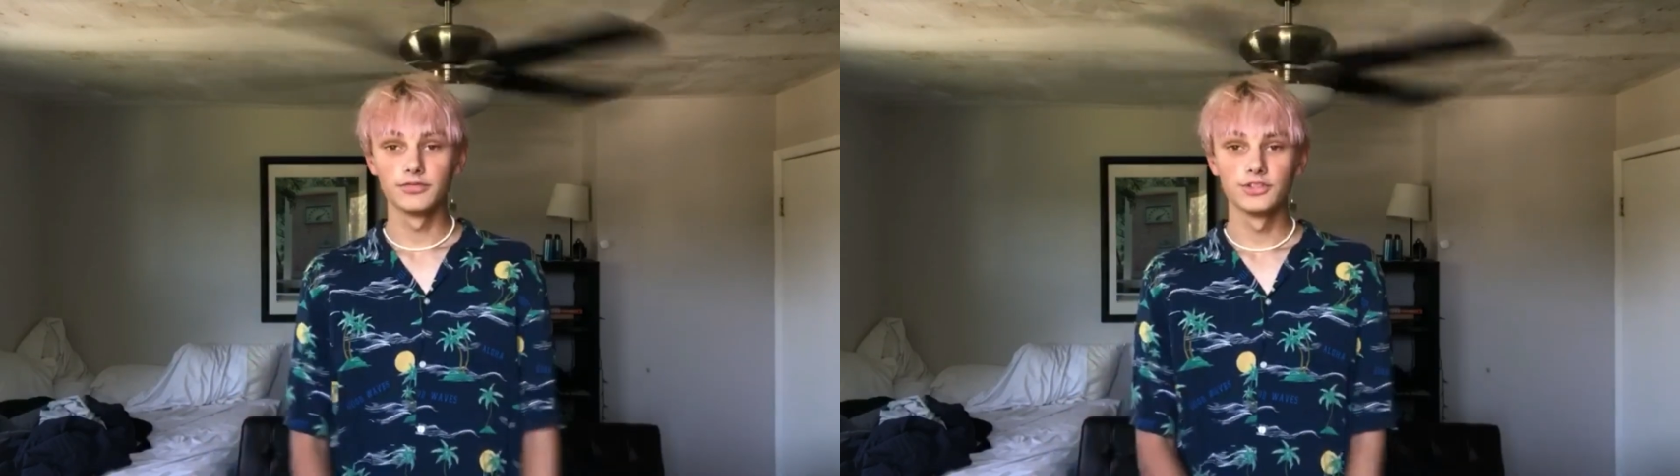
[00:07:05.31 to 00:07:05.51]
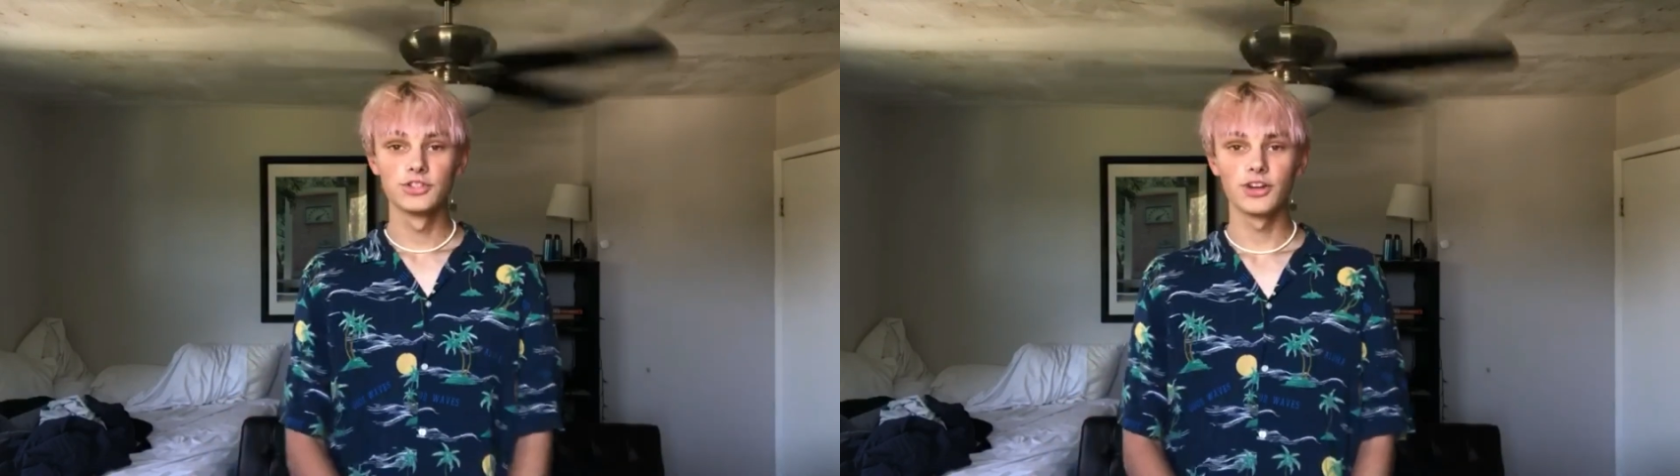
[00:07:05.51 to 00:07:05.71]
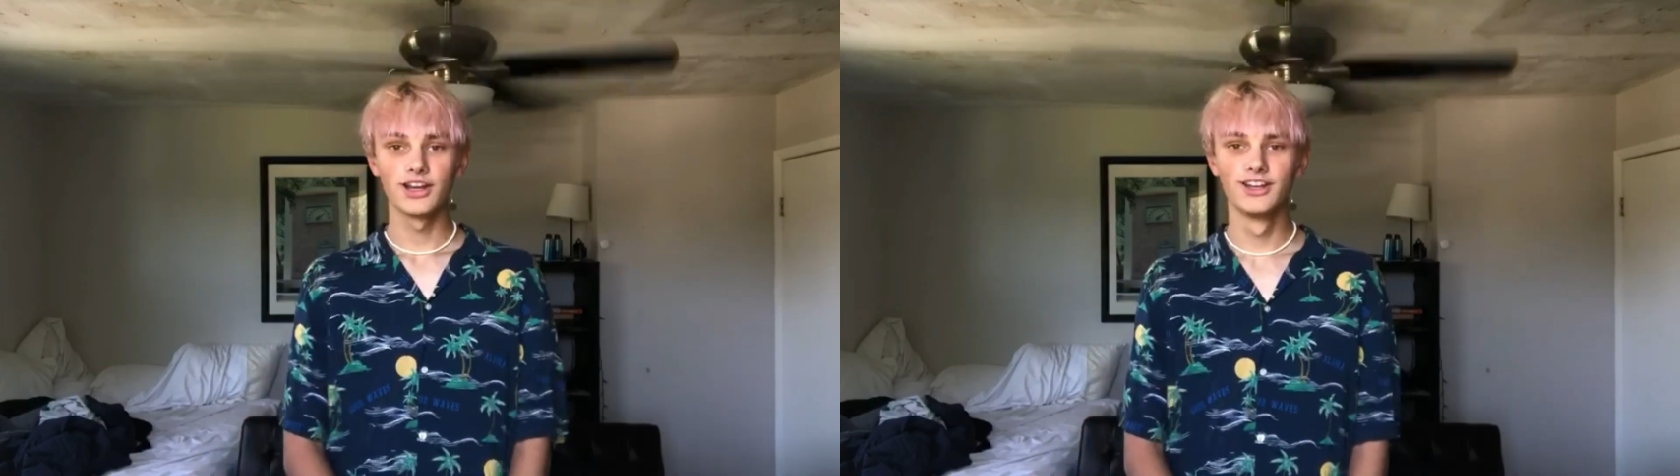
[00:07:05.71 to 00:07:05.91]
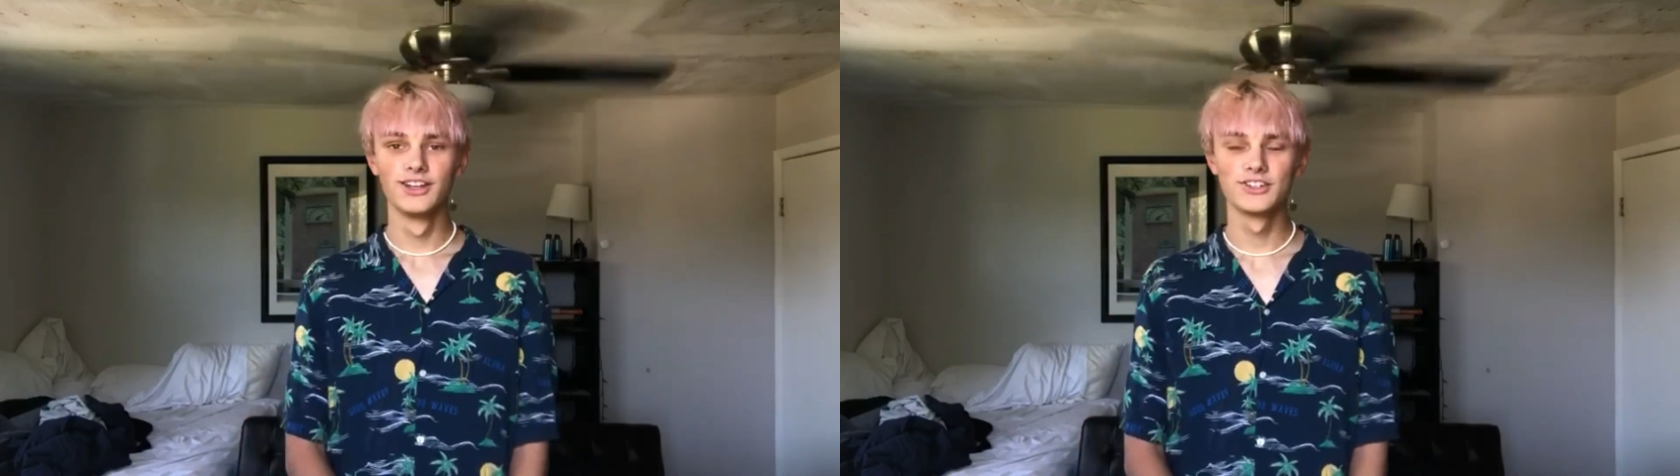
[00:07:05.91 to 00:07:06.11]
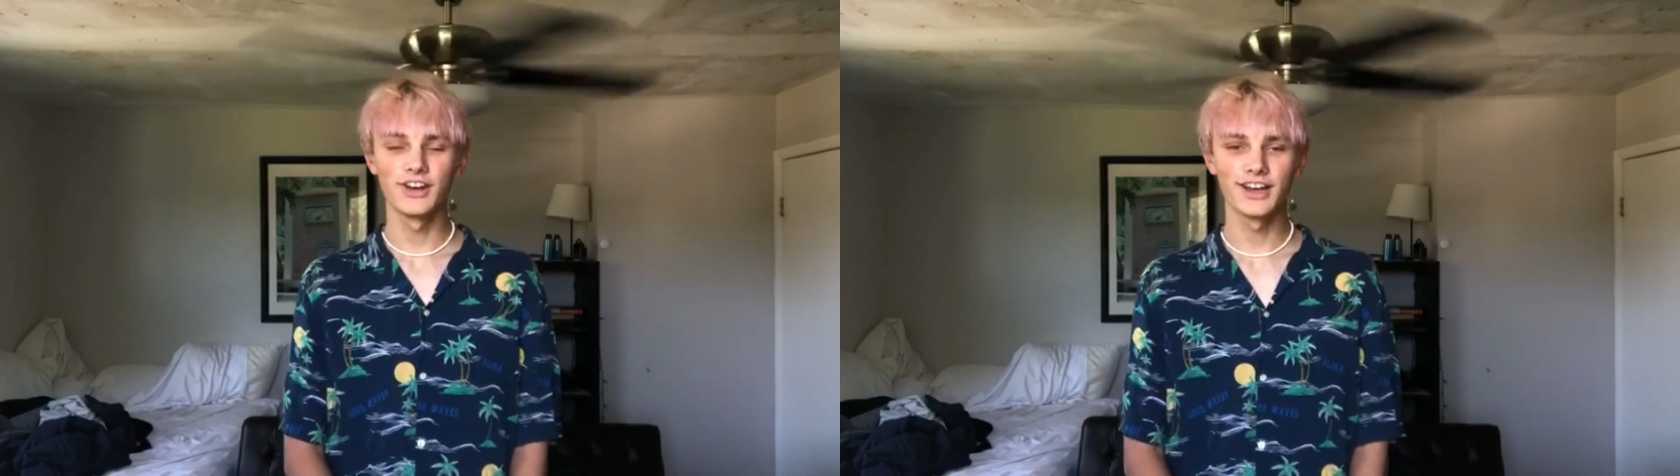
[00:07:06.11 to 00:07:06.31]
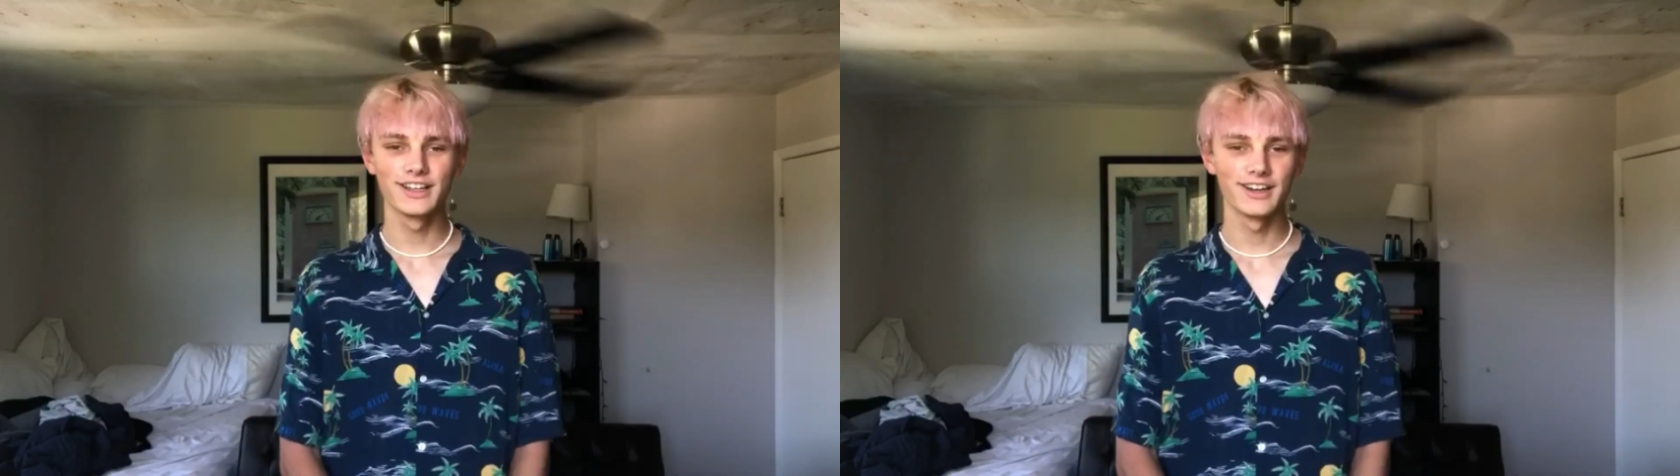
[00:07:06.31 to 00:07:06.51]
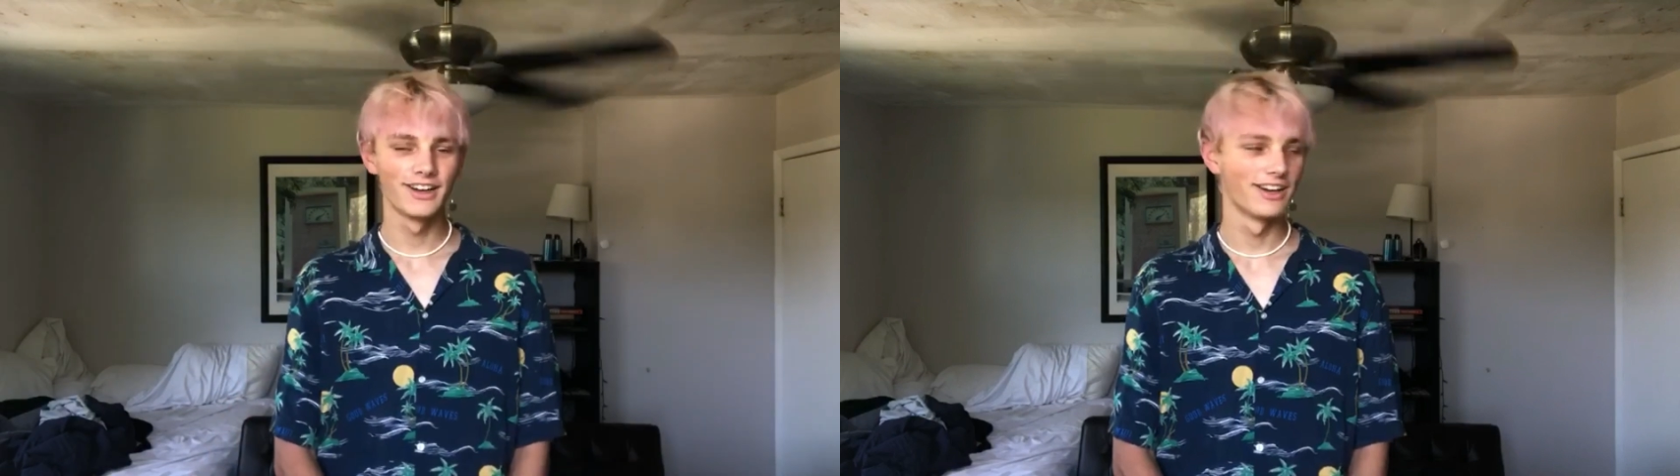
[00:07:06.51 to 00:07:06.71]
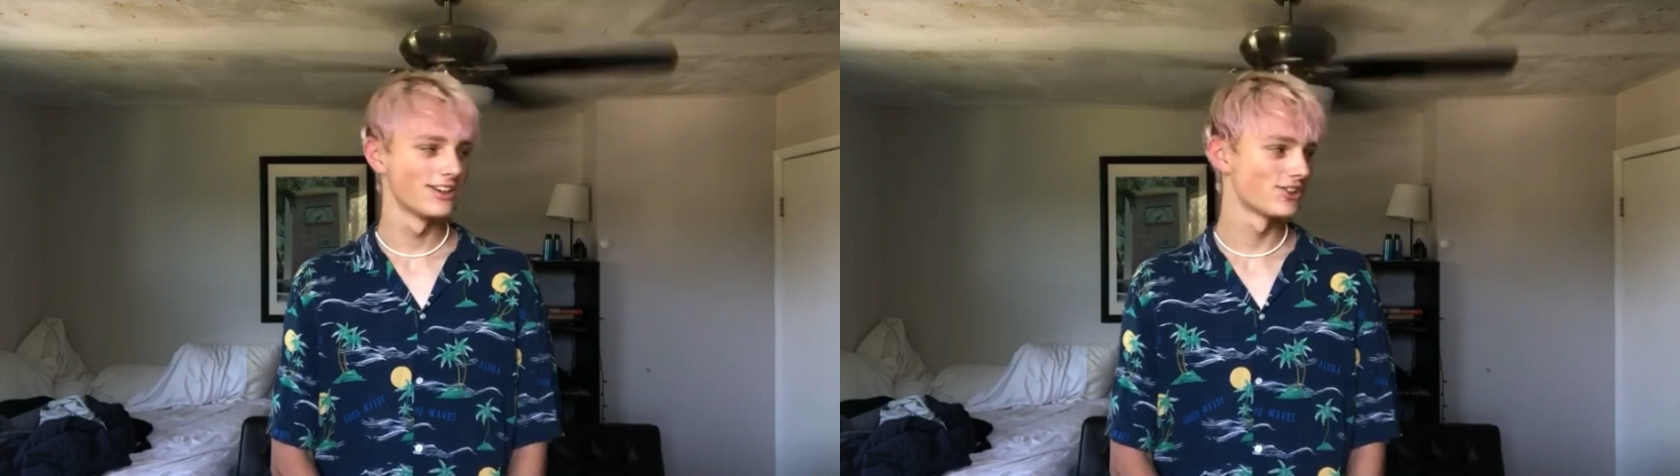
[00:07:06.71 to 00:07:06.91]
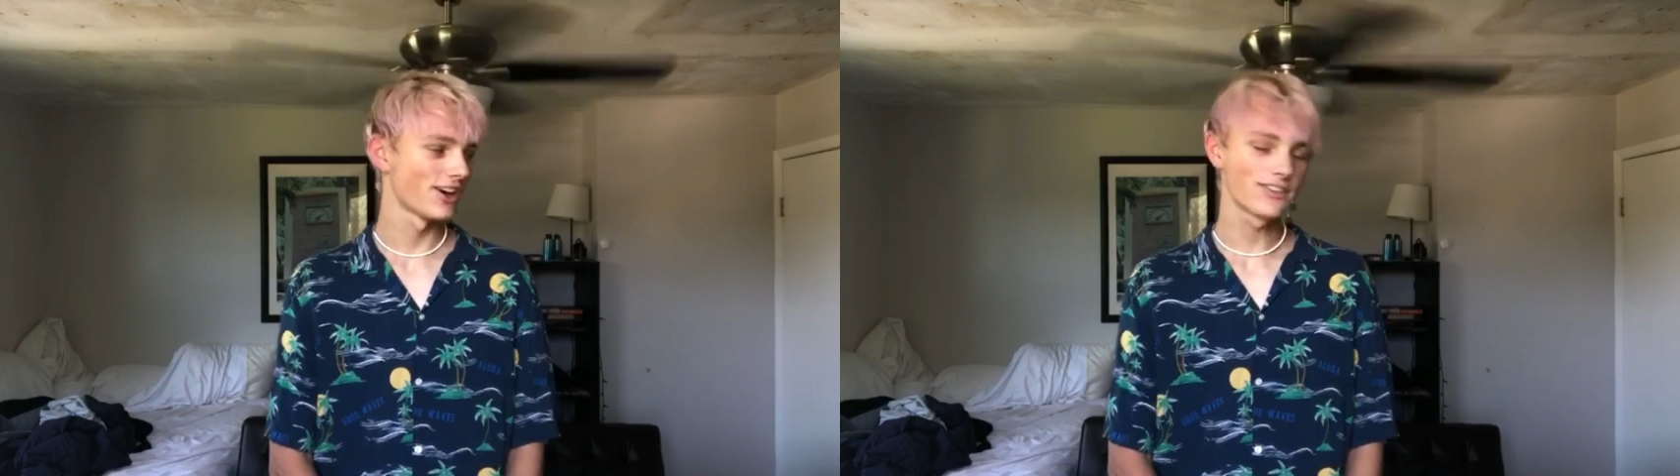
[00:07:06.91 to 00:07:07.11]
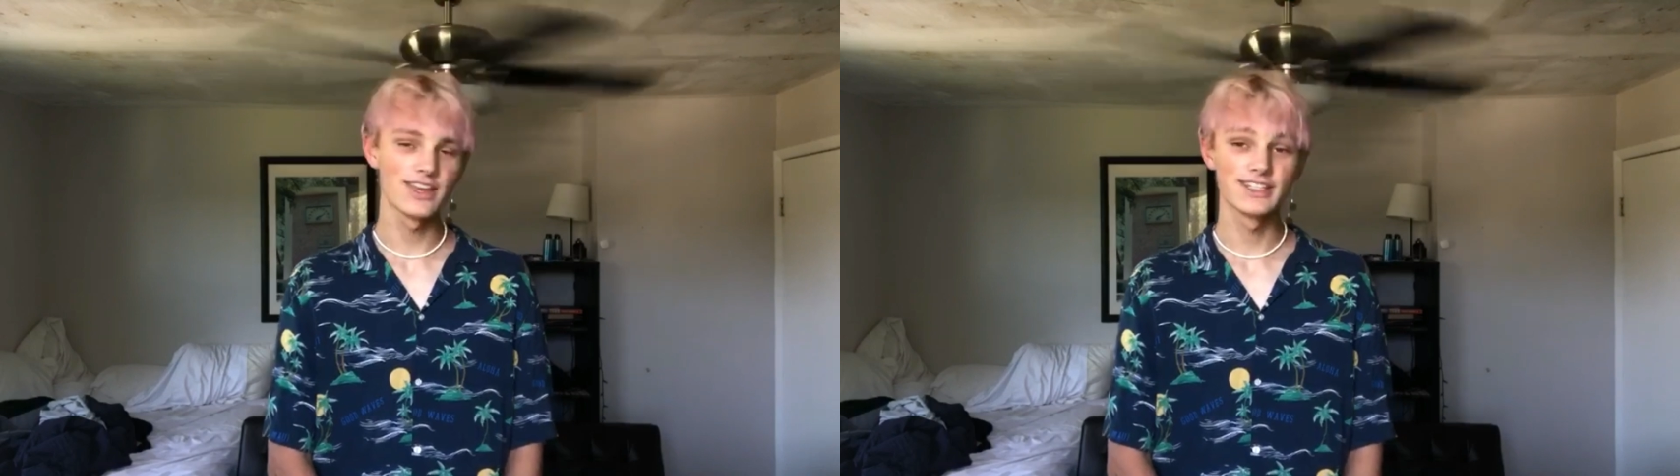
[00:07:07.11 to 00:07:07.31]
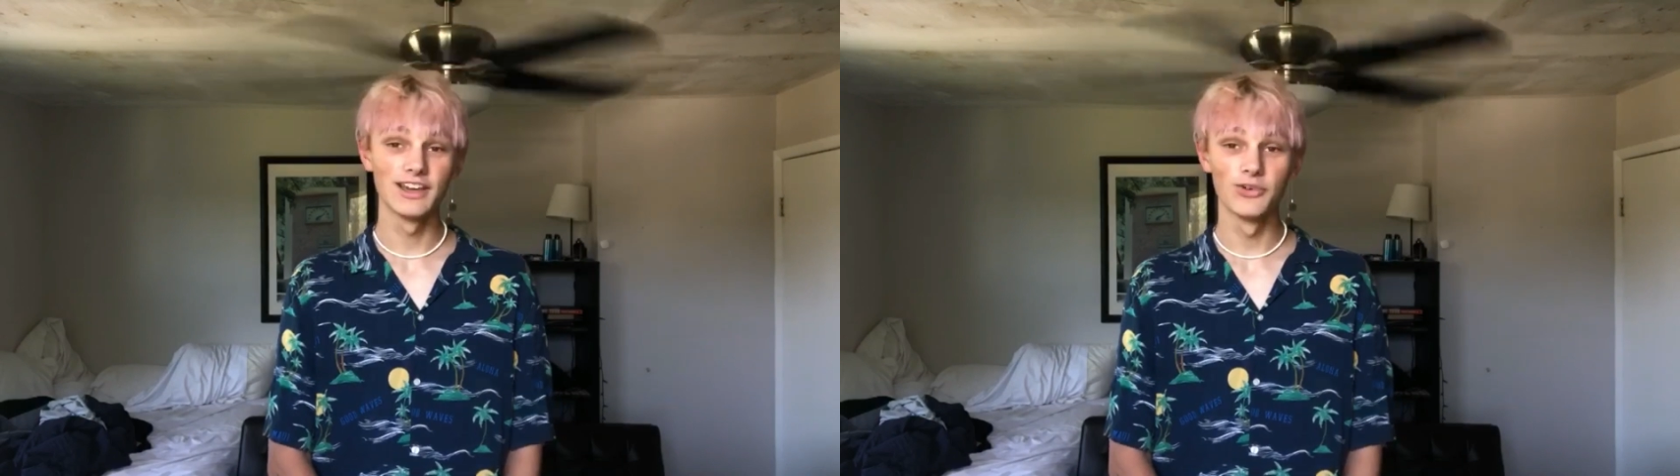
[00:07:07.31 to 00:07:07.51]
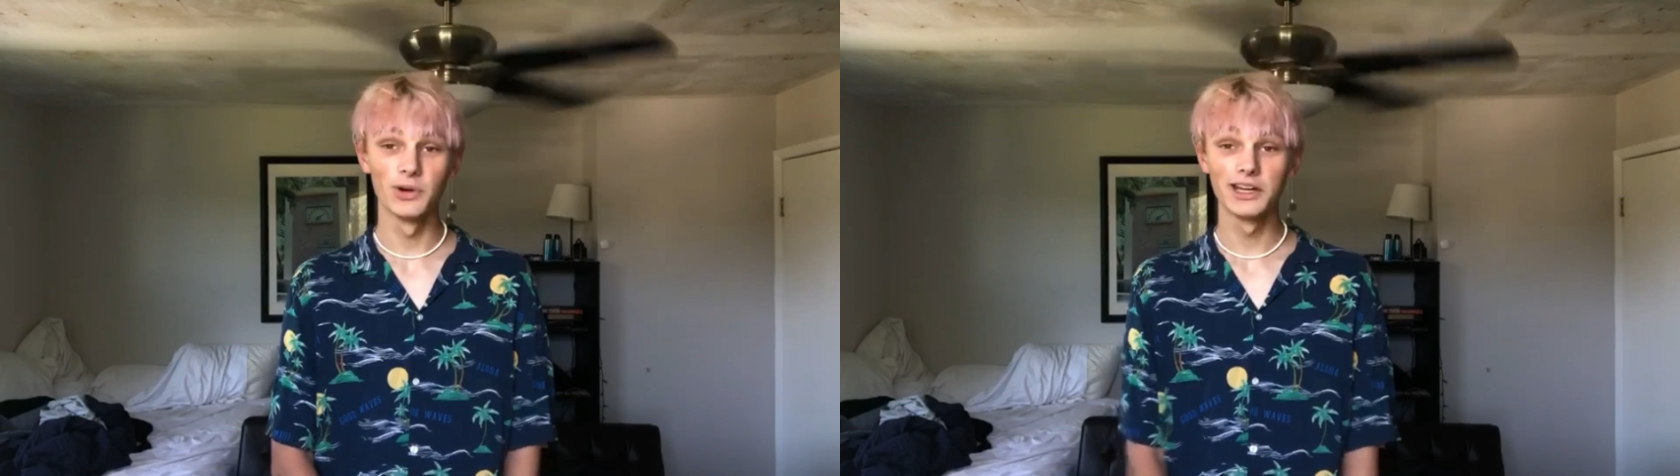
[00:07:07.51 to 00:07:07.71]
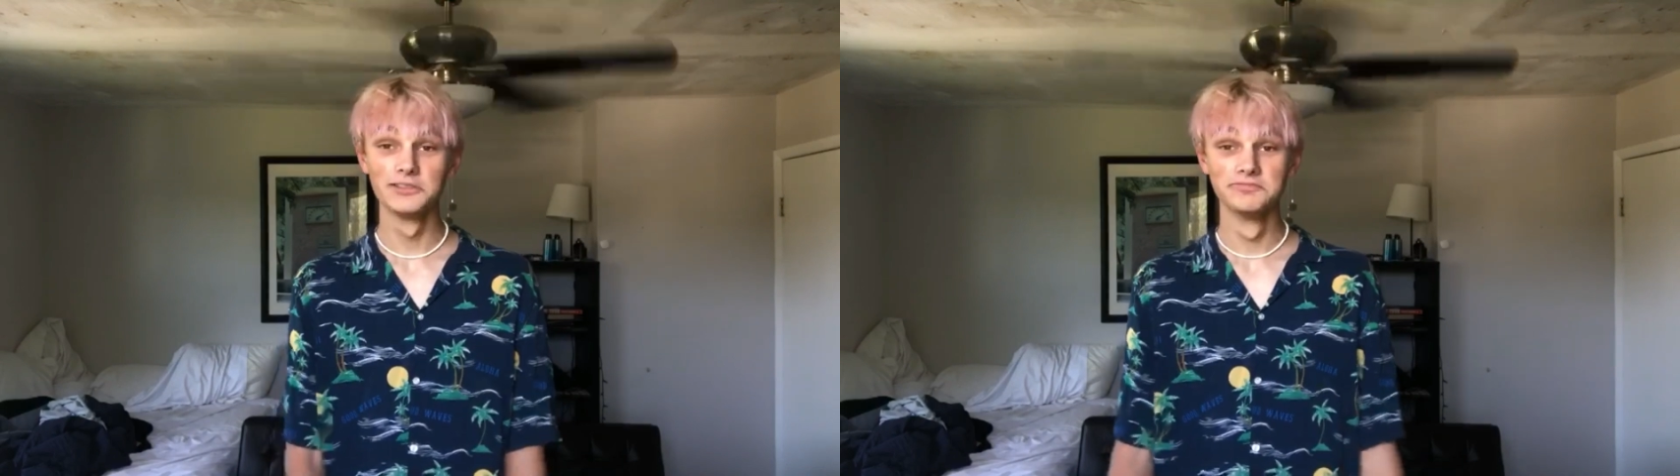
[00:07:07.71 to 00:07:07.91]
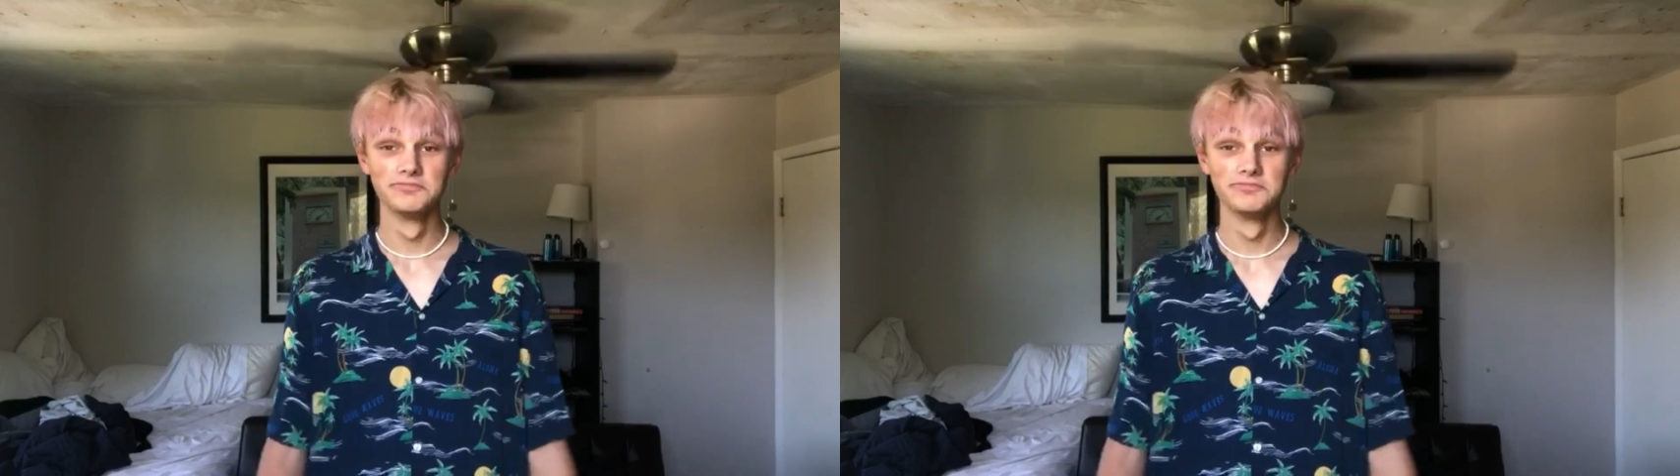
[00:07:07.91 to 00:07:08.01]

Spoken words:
Shrek Fest giveaway.